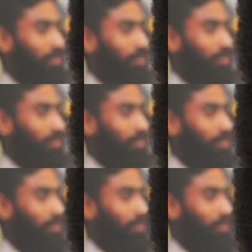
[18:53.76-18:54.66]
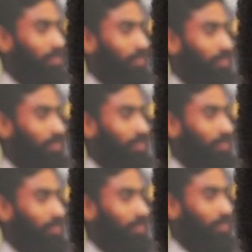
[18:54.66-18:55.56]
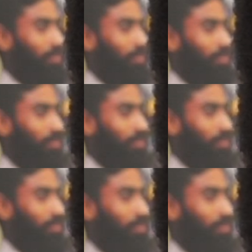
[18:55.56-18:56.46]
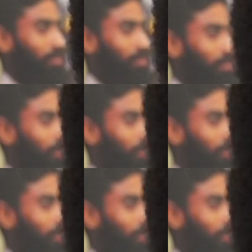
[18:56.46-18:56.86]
(not speaking)